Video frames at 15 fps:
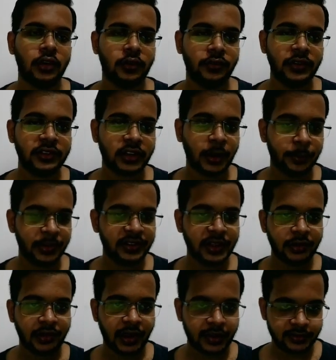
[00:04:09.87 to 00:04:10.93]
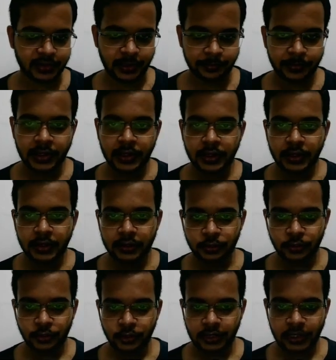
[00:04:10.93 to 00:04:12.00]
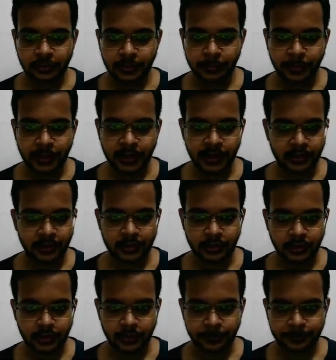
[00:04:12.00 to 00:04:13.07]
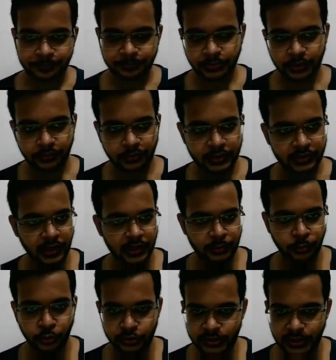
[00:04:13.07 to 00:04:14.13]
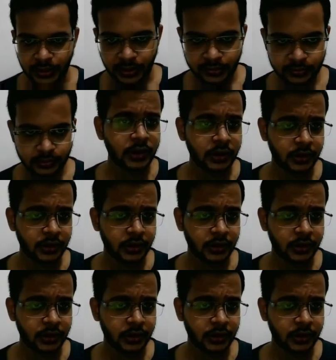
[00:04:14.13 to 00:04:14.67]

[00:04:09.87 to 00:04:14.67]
which companies have asked them. So you can prepare which are mostly asked.